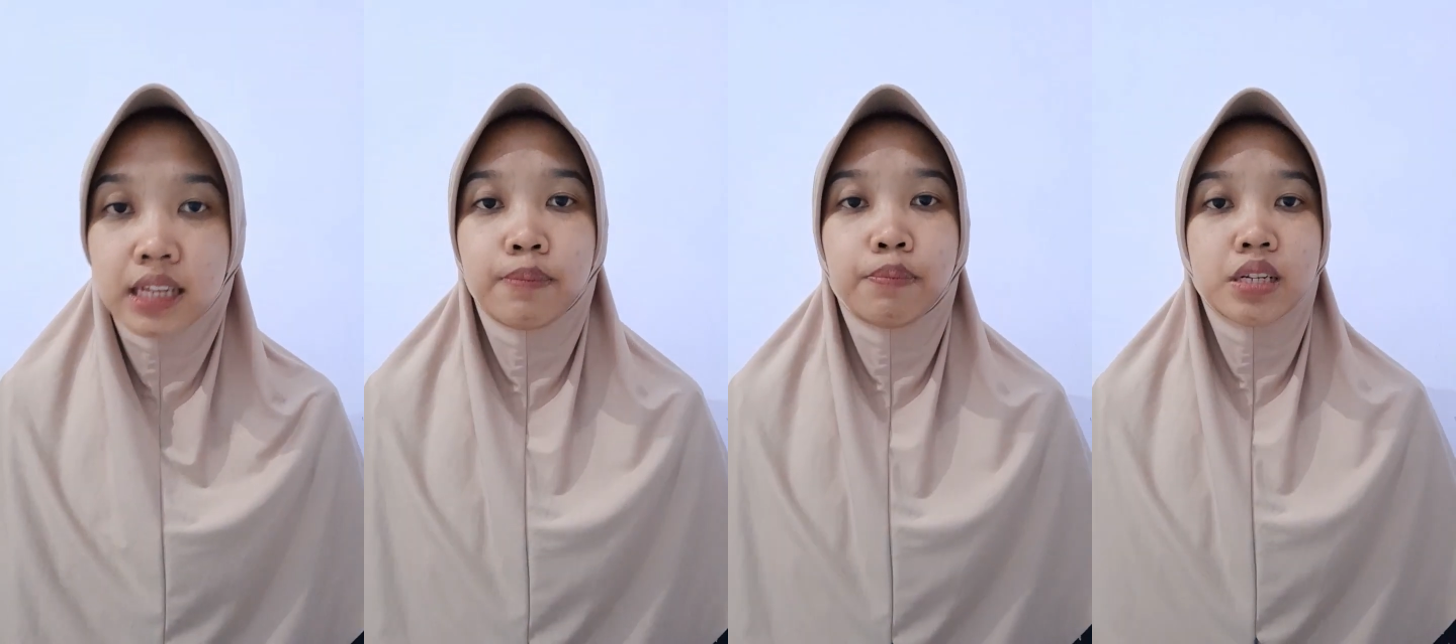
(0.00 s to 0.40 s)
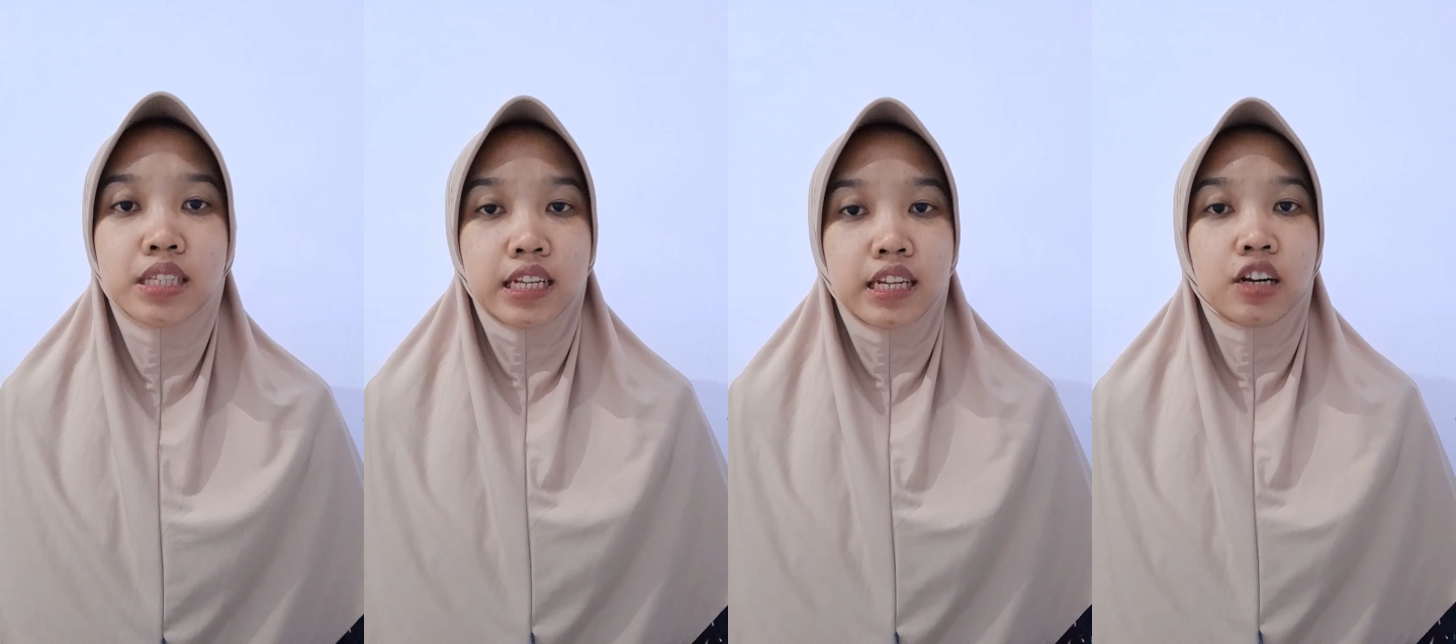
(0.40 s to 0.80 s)

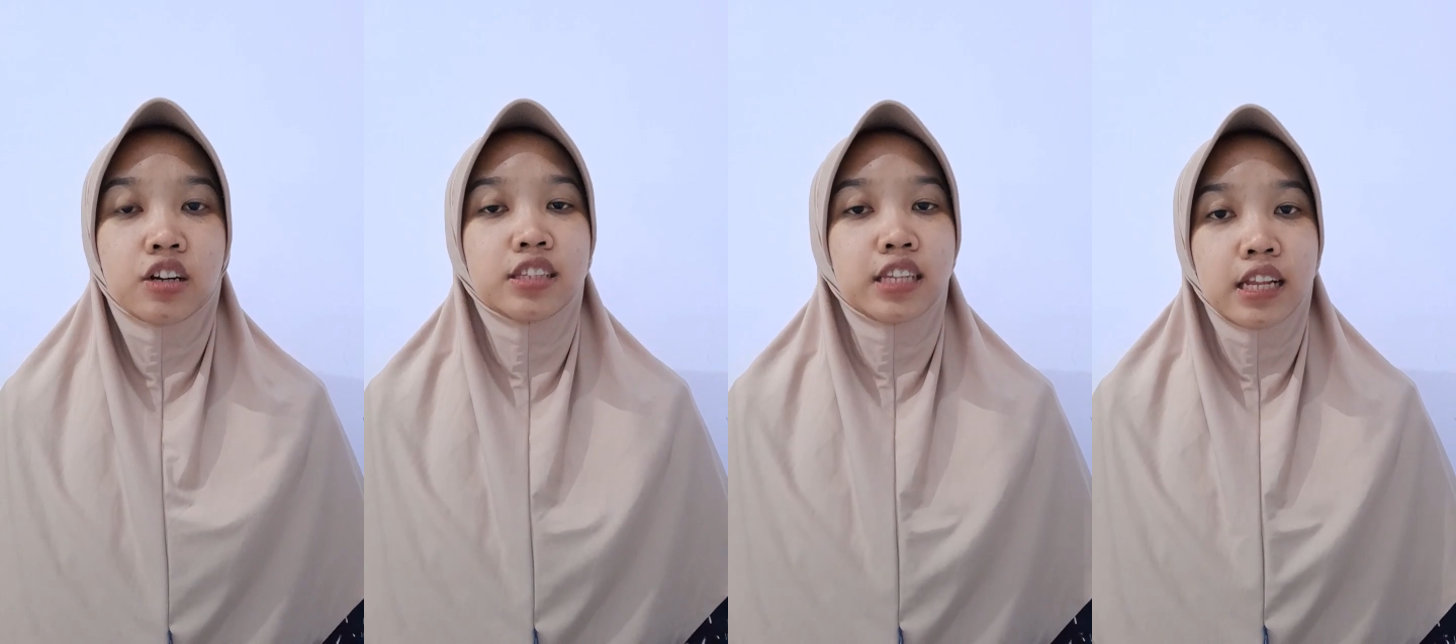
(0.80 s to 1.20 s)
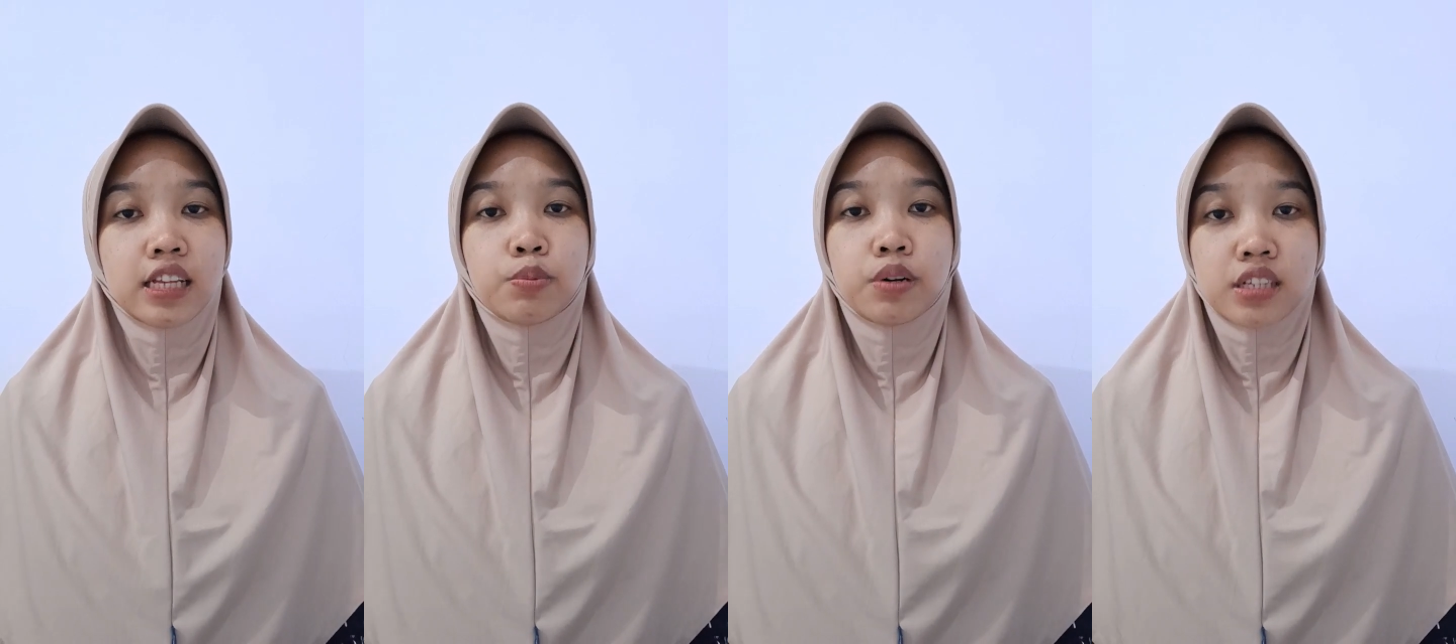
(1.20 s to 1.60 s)
represent a certain
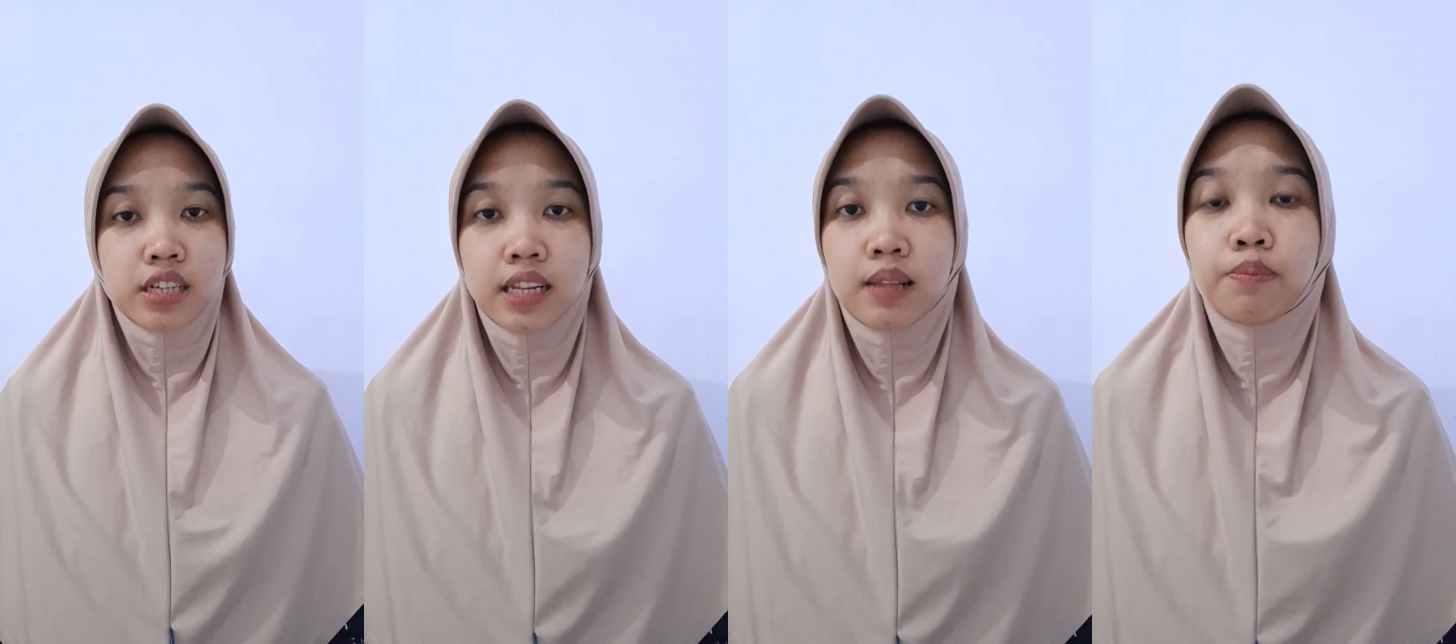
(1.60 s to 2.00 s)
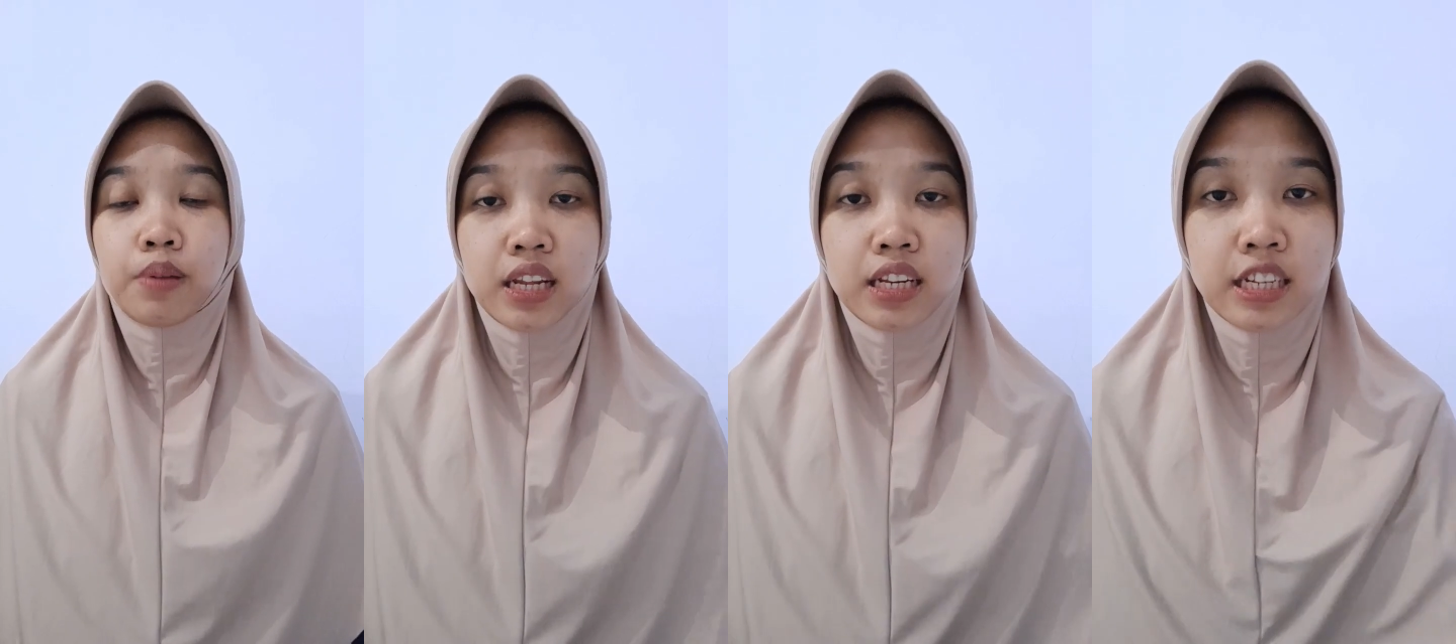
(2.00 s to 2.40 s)
expression
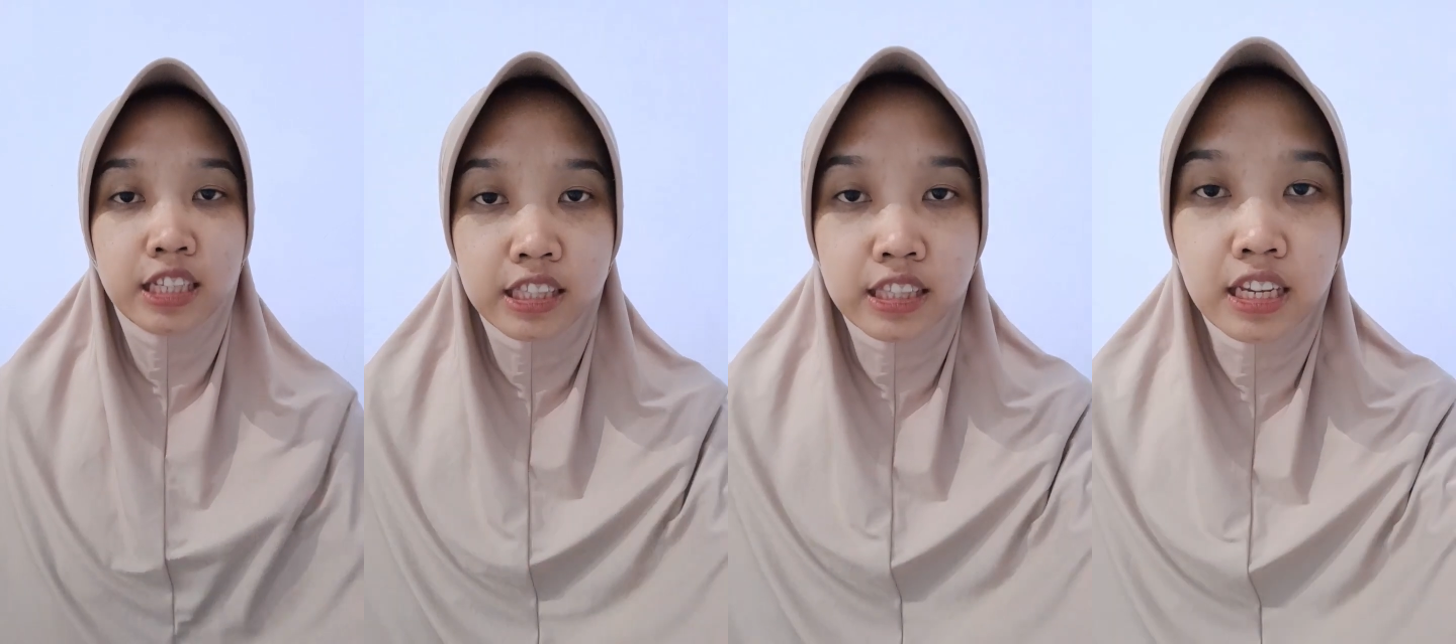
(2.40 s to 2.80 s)
implied in it.